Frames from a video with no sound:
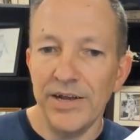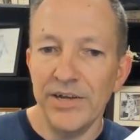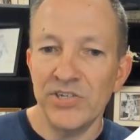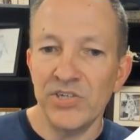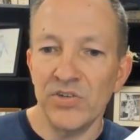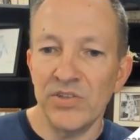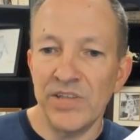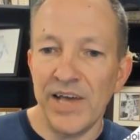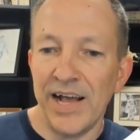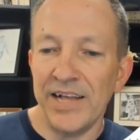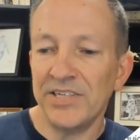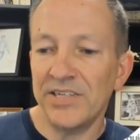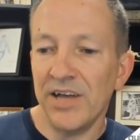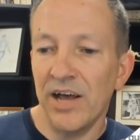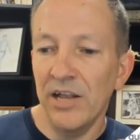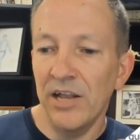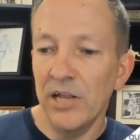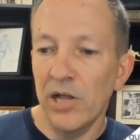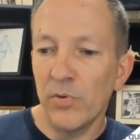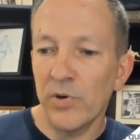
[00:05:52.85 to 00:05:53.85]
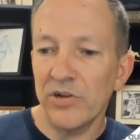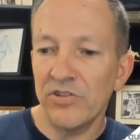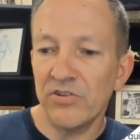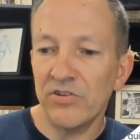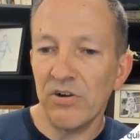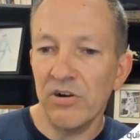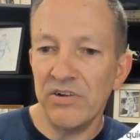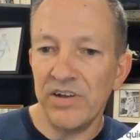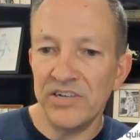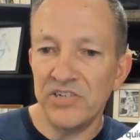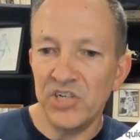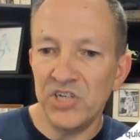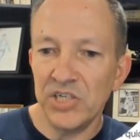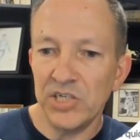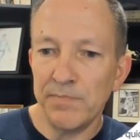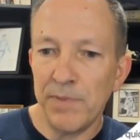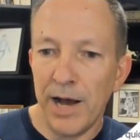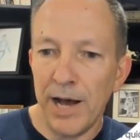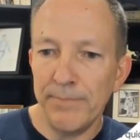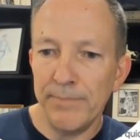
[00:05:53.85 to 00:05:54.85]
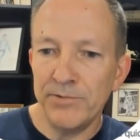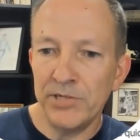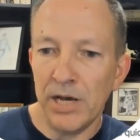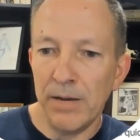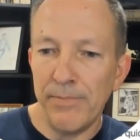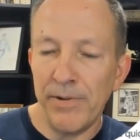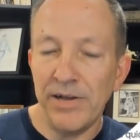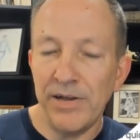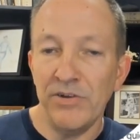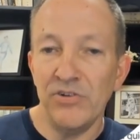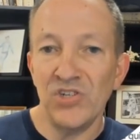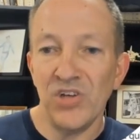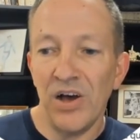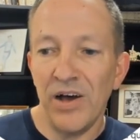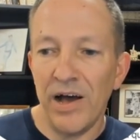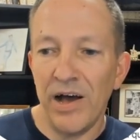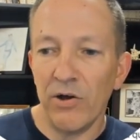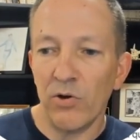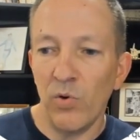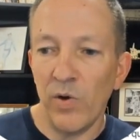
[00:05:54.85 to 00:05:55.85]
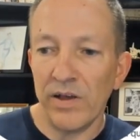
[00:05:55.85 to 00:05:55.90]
So that's a lower third that just pops up, and you saw how